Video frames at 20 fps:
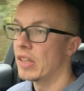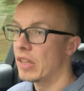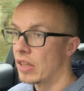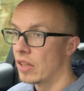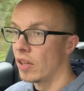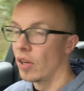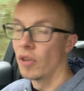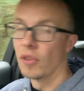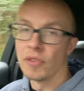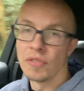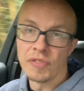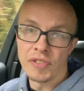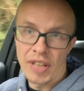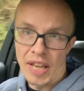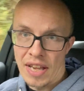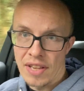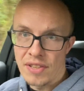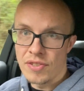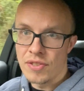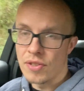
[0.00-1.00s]
a lot of
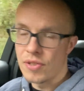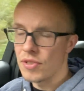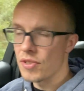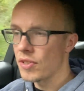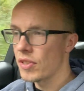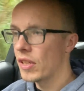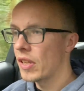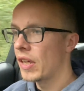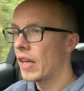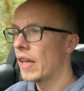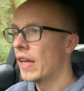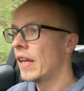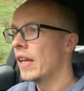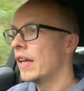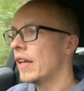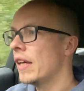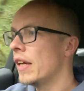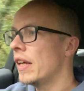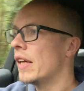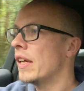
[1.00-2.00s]
cancers
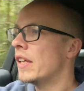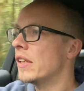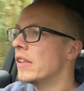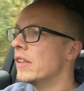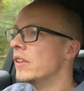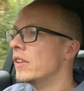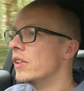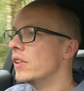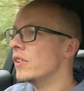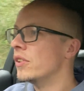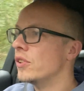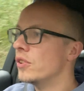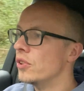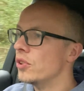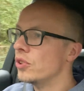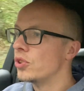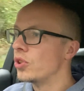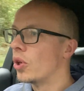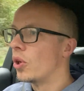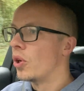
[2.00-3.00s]

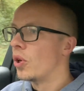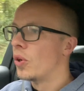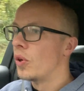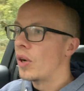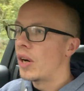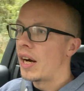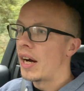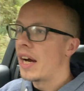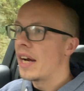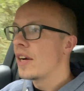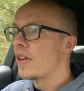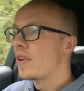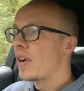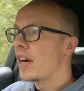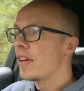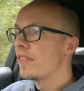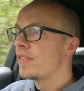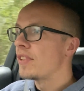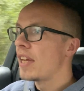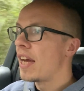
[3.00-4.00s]
so i
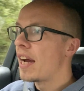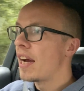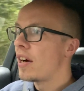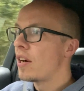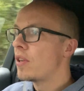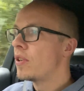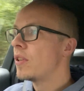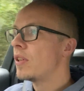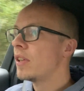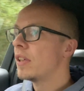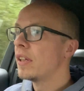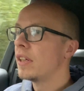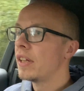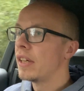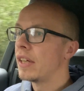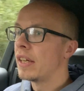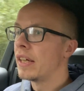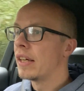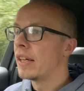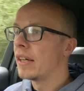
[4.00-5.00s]
arrived now
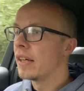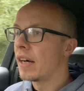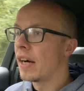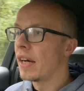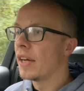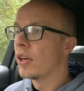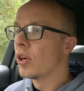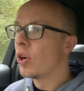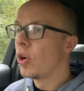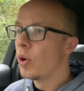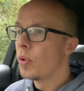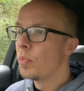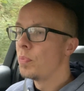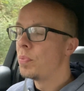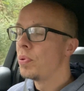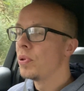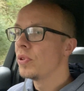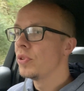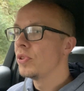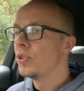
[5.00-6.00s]
uh, i
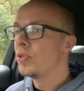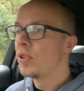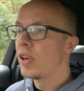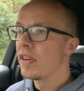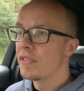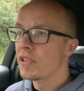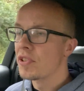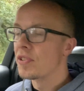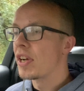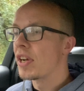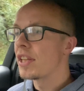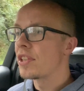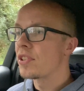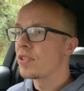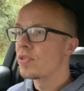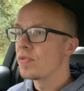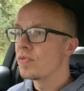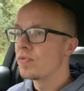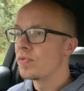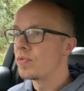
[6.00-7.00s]
hope you have a great
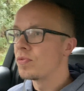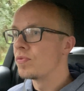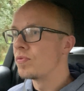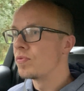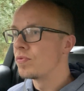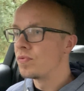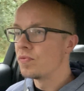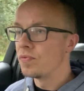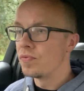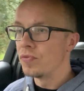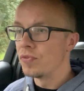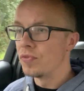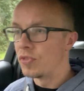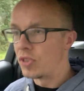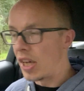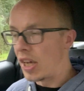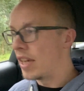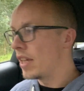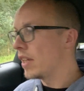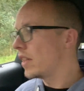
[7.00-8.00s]

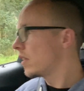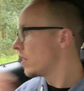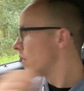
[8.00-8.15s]
day